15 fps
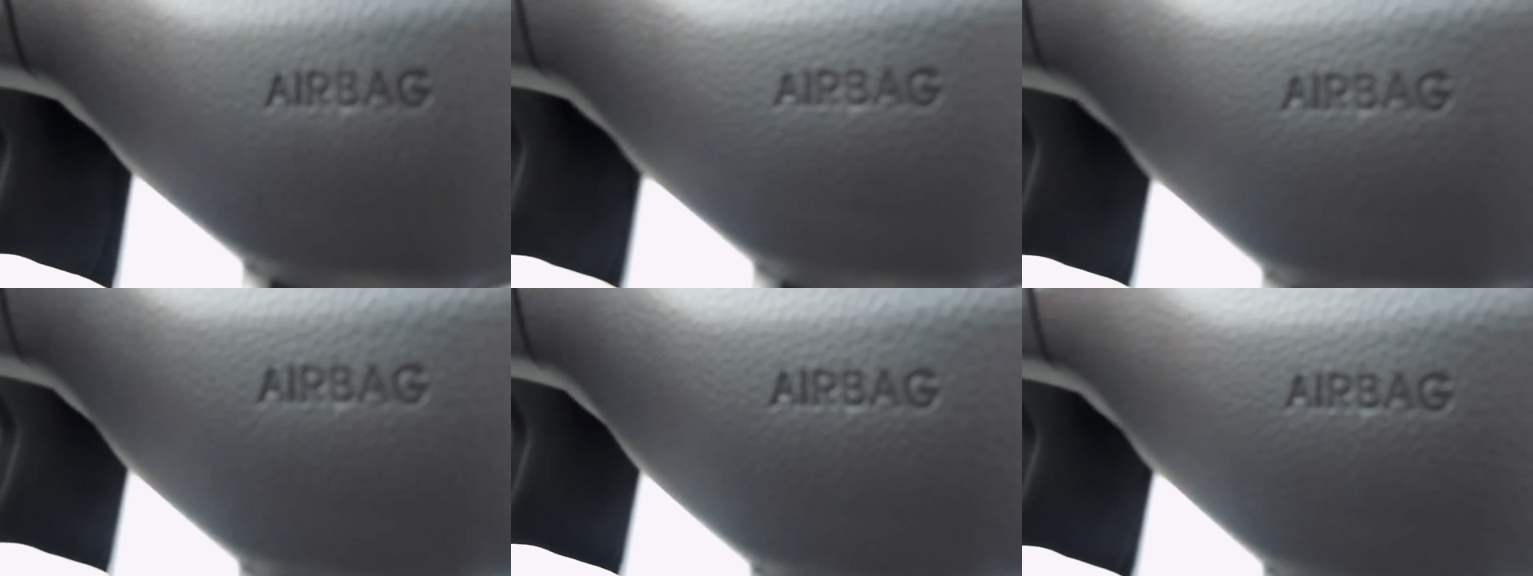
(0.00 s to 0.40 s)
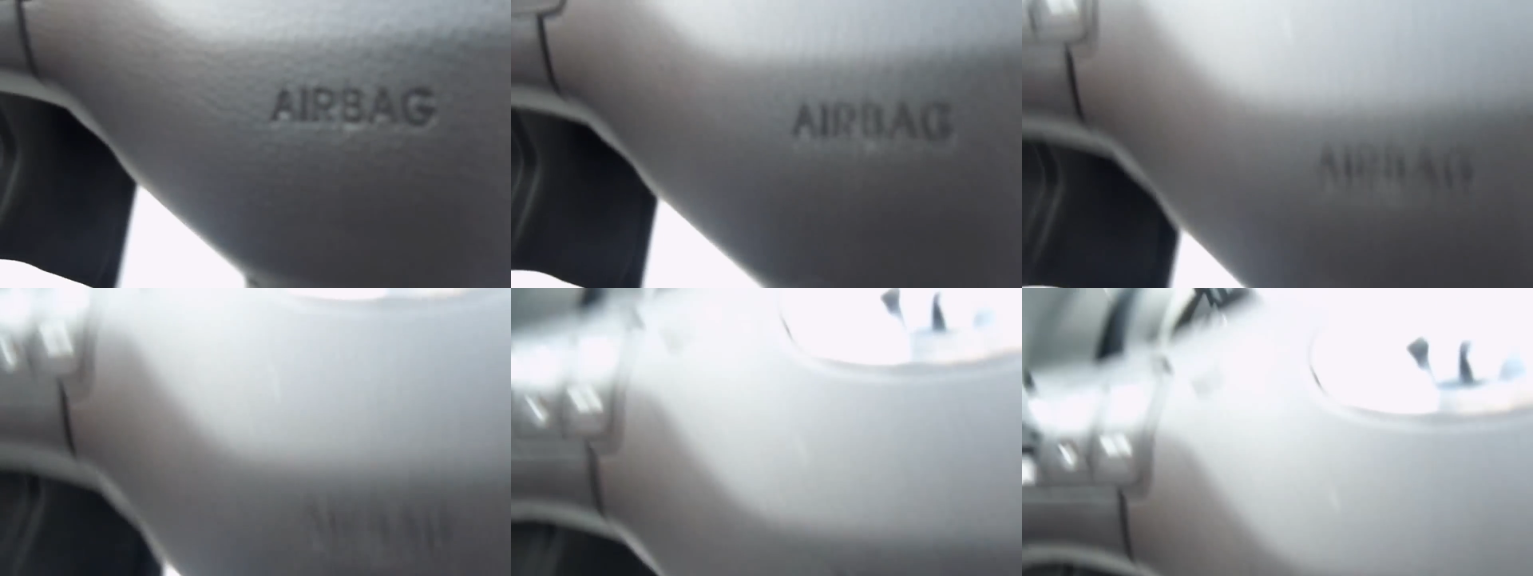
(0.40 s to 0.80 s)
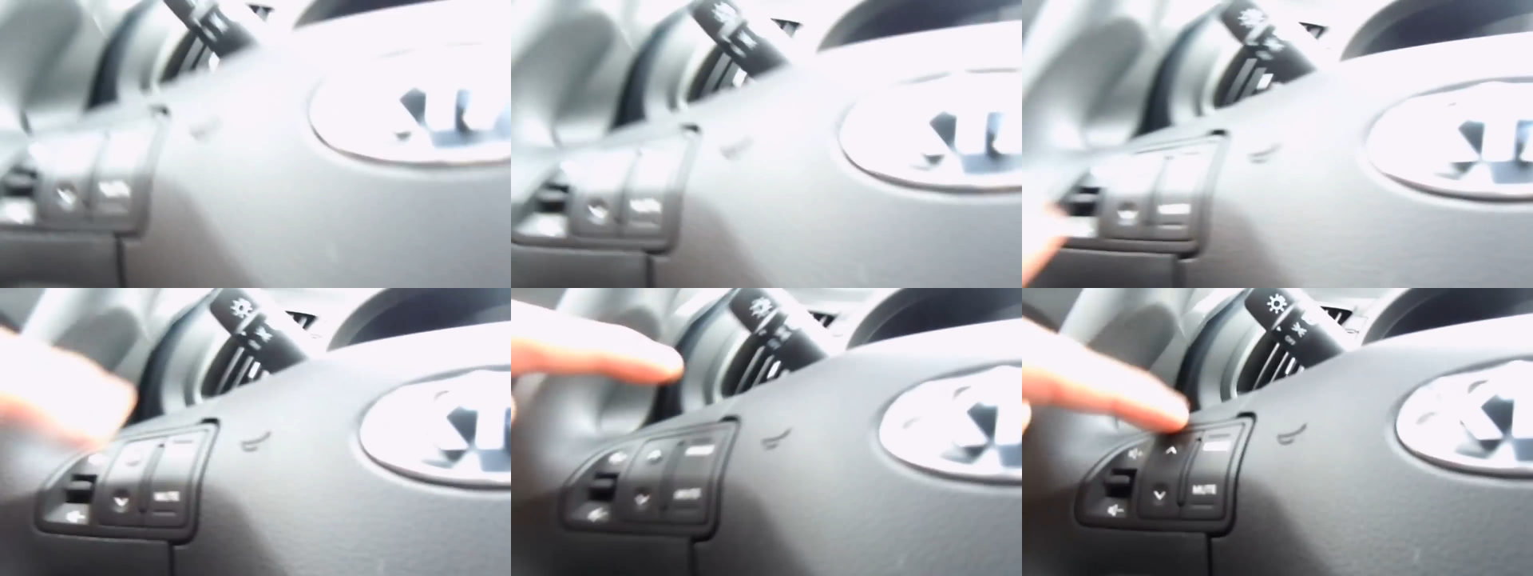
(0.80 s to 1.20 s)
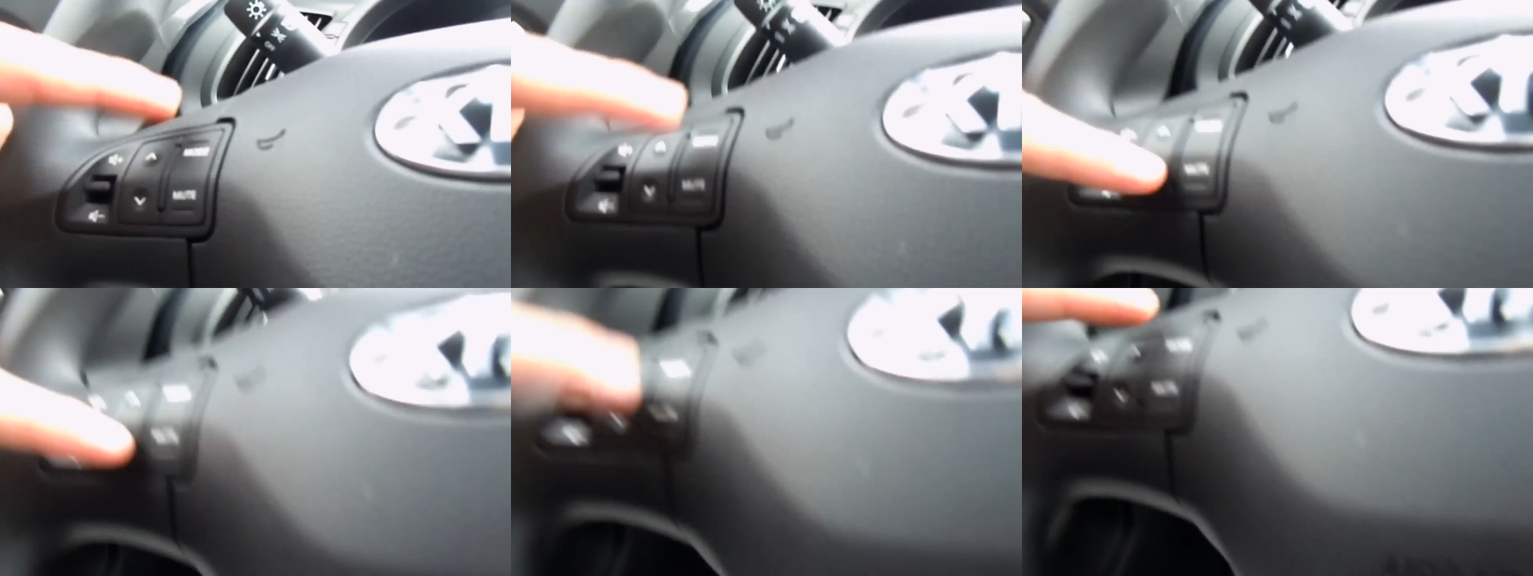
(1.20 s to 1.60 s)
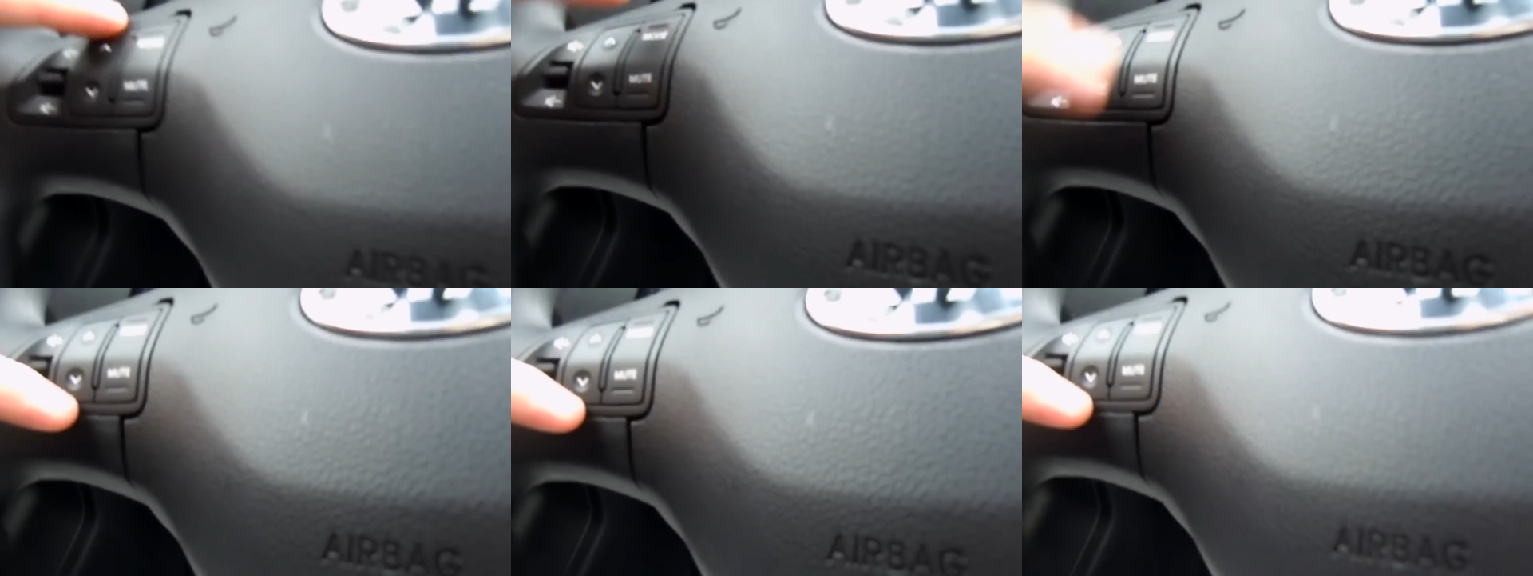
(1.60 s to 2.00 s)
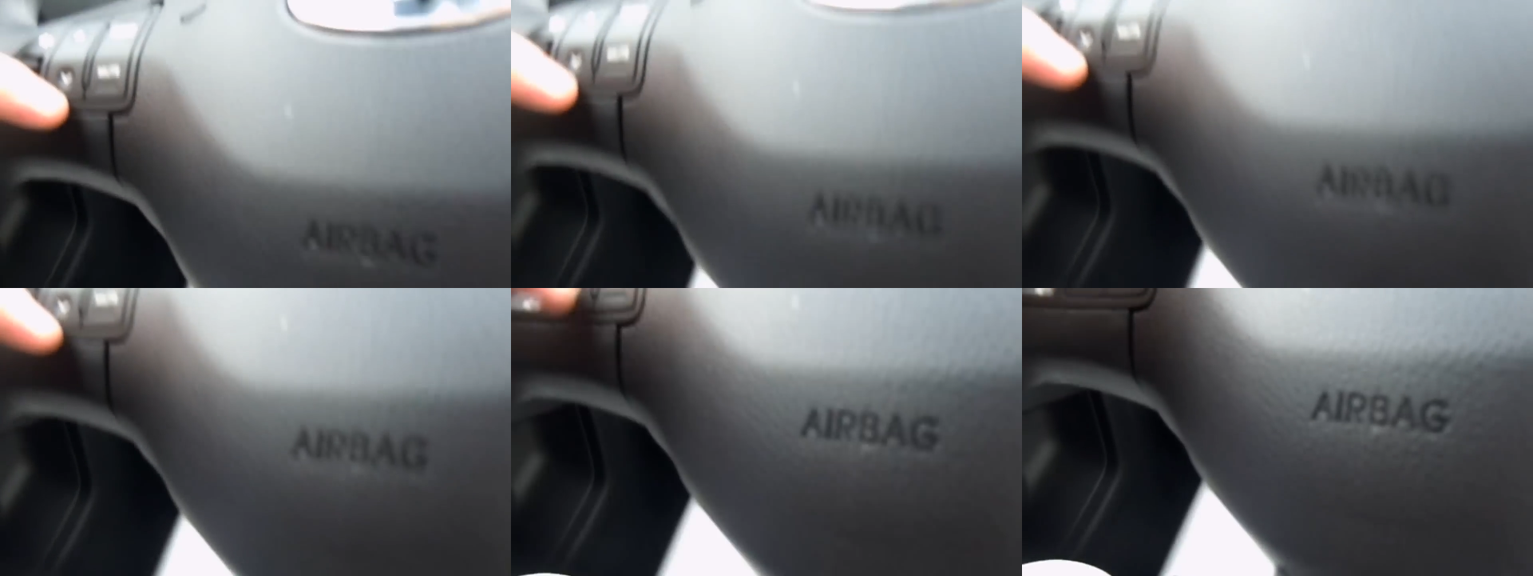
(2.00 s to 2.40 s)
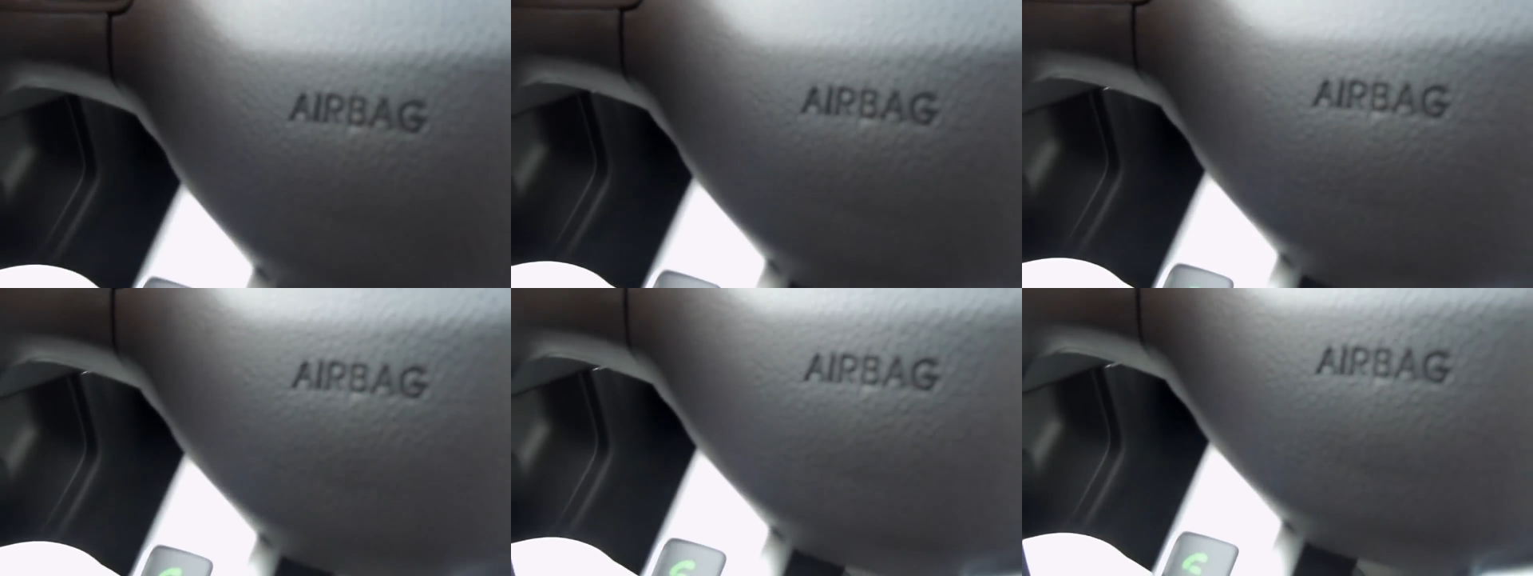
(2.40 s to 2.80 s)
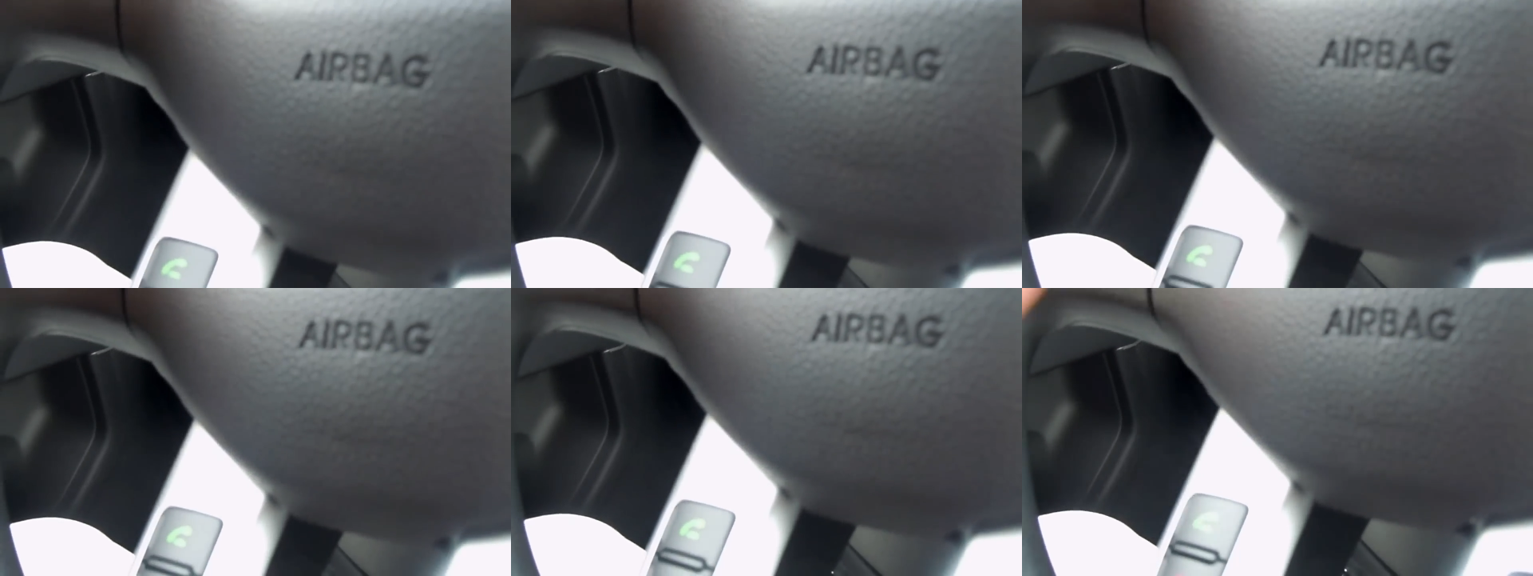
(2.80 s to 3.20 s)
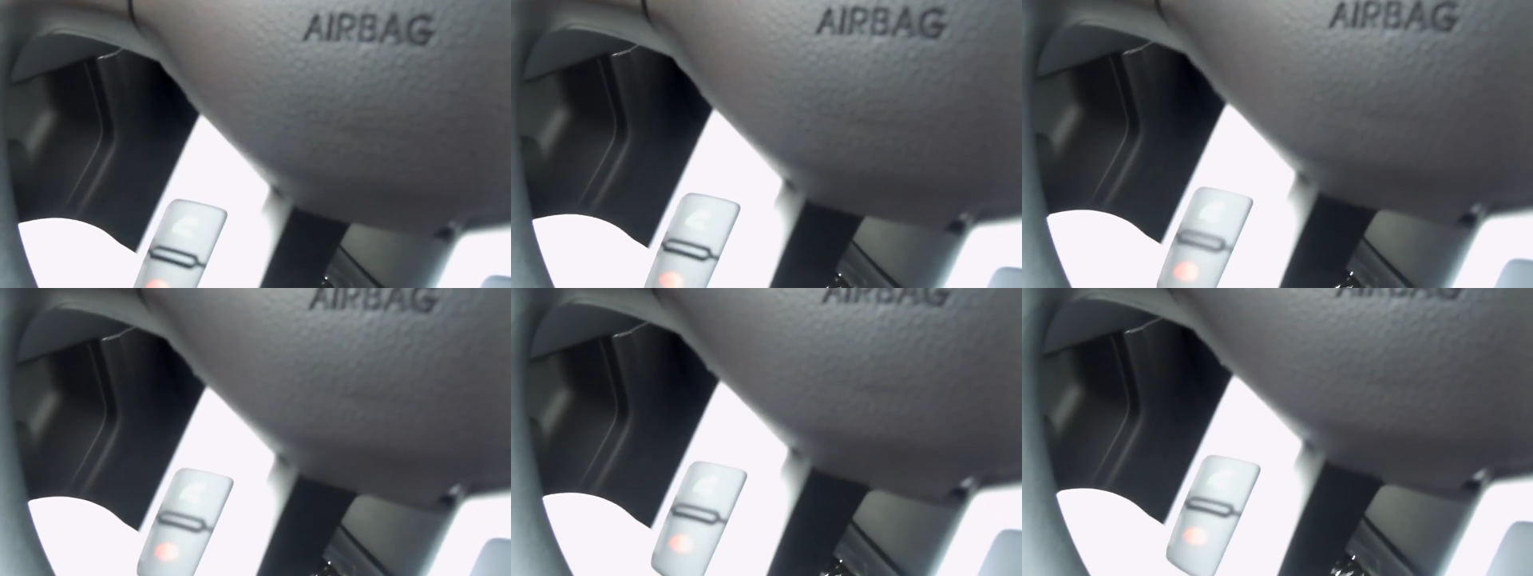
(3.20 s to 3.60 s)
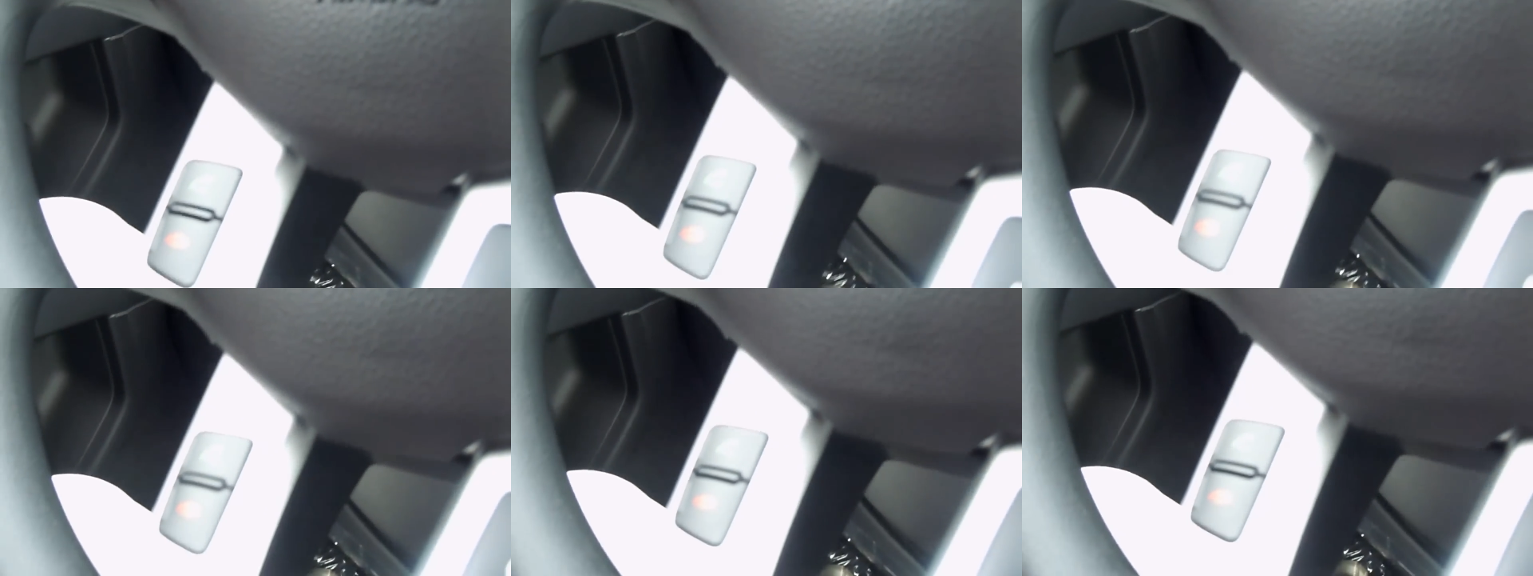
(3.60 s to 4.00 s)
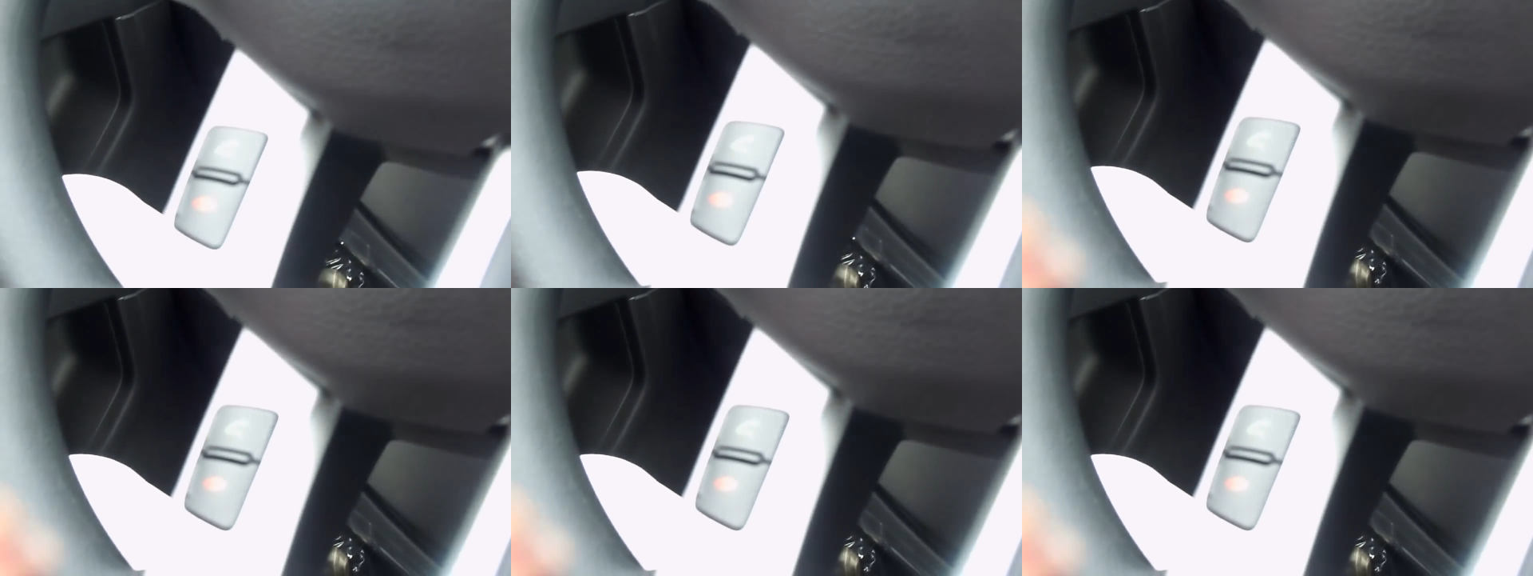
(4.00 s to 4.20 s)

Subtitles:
Nobody's mouth can be seen.